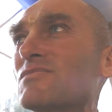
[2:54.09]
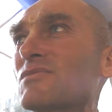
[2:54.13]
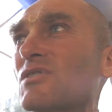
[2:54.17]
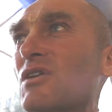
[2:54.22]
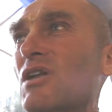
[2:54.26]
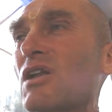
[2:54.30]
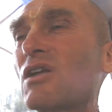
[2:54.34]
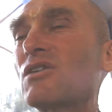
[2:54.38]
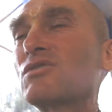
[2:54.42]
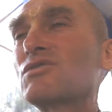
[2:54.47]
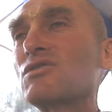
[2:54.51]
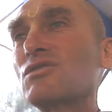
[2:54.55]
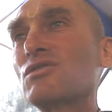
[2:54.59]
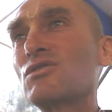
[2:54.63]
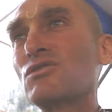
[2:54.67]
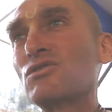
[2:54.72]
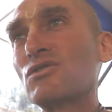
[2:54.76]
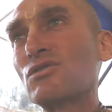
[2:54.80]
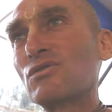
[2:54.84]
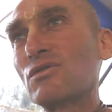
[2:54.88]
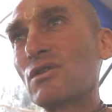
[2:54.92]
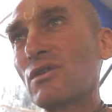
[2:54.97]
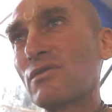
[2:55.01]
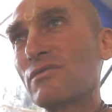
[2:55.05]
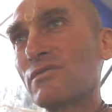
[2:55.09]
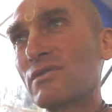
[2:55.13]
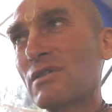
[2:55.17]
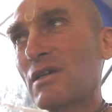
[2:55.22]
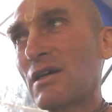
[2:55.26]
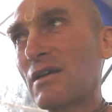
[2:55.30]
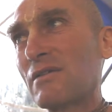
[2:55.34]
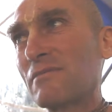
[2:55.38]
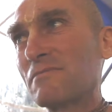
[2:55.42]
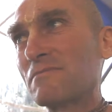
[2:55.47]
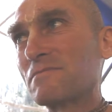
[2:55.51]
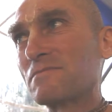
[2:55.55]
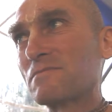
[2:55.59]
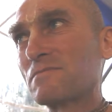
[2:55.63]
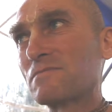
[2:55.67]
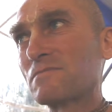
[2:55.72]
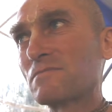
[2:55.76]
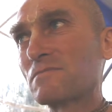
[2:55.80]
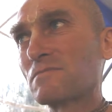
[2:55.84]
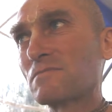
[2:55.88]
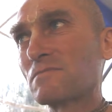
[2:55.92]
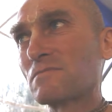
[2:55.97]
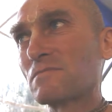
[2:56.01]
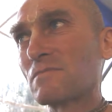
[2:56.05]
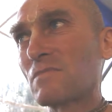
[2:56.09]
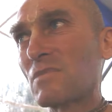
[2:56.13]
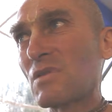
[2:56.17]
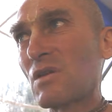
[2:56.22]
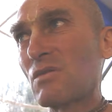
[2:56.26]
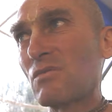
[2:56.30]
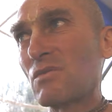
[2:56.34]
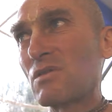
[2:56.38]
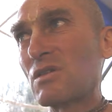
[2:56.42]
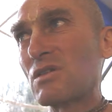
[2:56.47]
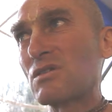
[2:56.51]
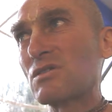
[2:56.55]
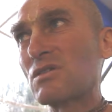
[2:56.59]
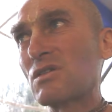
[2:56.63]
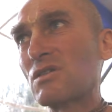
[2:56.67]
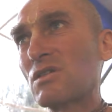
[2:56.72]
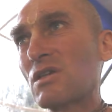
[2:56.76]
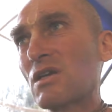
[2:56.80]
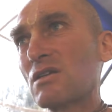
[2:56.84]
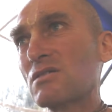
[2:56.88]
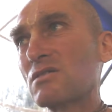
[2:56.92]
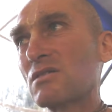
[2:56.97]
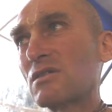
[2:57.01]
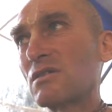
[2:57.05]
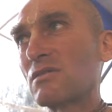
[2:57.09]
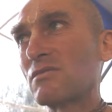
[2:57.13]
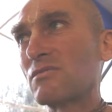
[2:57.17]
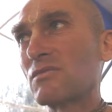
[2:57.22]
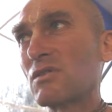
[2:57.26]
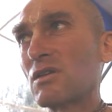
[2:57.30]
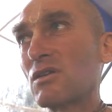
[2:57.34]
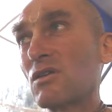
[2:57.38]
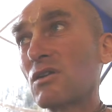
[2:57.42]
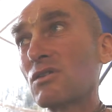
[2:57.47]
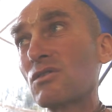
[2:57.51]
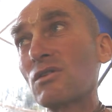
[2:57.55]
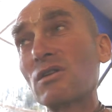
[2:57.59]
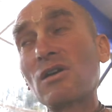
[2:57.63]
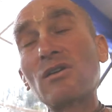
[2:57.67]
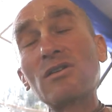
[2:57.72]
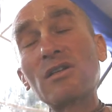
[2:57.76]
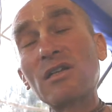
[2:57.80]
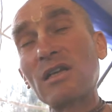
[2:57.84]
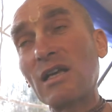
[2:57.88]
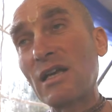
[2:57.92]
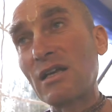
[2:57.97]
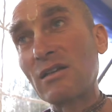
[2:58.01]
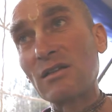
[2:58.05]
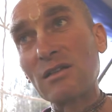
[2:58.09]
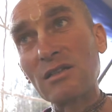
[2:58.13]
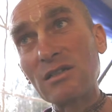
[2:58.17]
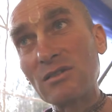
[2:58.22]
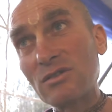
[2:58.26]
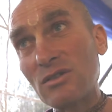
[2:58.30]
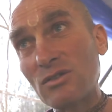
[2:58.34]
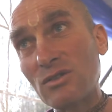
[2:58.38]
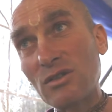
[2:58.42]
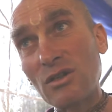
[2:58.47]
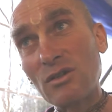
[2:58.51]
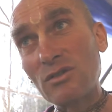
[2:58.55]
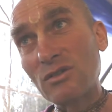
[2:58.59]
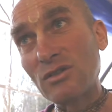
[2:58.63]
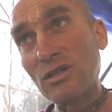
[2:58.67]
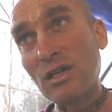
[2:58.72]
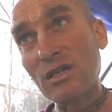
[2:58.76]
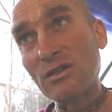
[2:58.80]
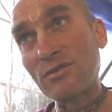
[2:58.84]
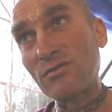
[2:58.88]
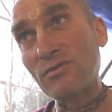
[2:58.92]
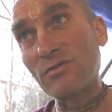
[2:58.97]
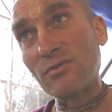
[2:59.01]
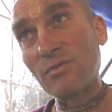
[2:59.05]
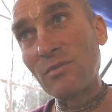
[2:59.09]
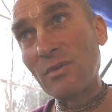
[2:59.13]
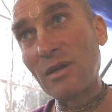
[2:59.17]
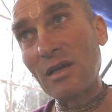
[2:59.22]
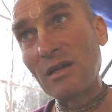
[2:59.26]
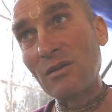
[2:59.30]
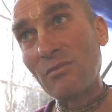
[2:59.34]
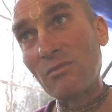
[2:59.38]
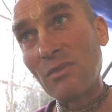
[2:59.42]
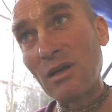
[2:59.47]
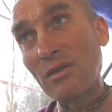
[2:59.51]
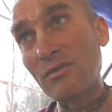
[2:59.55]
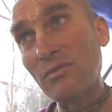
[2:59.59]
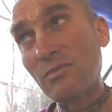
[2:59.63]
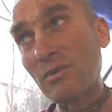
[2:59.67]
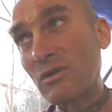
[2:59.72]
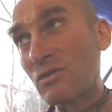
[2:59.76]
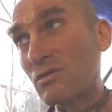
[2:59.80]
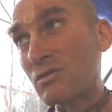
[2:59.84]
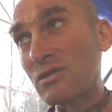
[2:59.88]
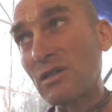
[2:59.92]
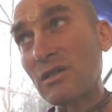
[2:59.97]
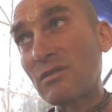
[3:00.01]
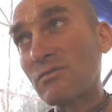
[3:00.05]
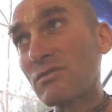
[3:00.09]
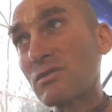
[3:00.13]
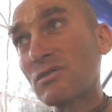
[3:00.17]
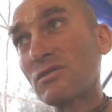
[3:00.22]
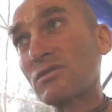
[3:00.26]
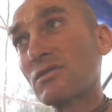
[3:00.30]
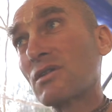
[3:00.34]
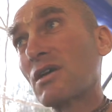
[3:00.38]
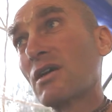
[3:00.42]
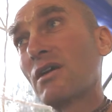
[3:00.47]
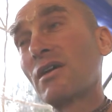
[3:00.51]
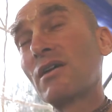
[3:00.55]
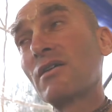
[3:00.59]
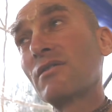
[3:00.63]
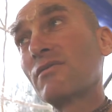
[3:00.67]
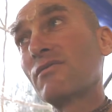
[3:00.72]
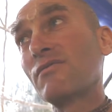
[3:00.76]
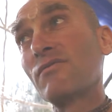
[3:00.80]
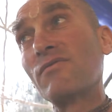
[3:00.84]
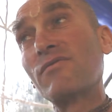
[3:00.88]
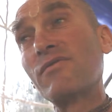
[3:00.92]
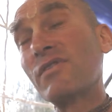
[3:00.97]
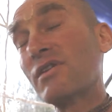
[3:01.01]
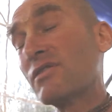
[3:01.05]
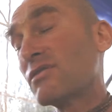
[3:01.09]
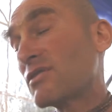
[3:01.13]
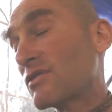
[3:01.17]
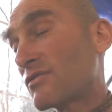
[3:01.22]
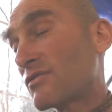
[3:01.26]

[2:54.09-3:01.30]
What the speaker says: closer to New Govardhan with this sannyasi. Then I could only handle his association for about a month, because he was very,